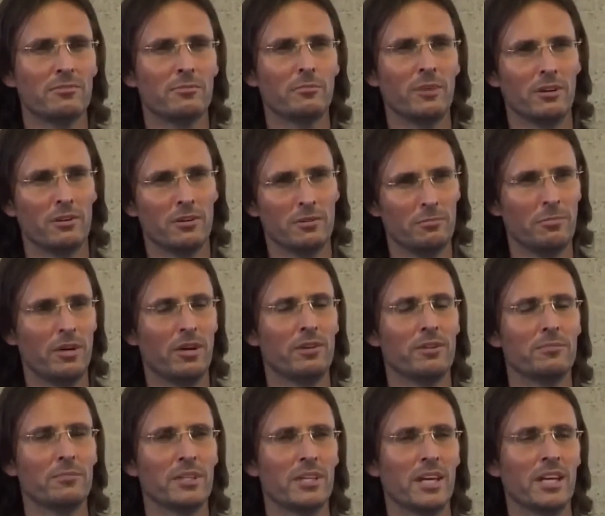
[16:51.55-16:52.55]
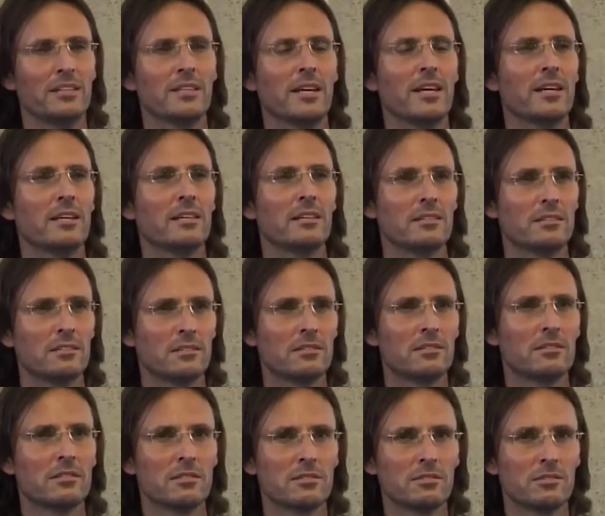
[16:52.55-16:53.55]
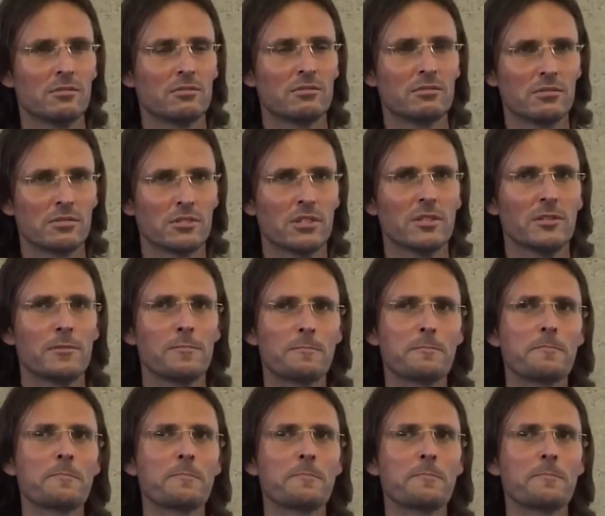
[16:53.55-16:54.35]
for burial and buried me that day. So,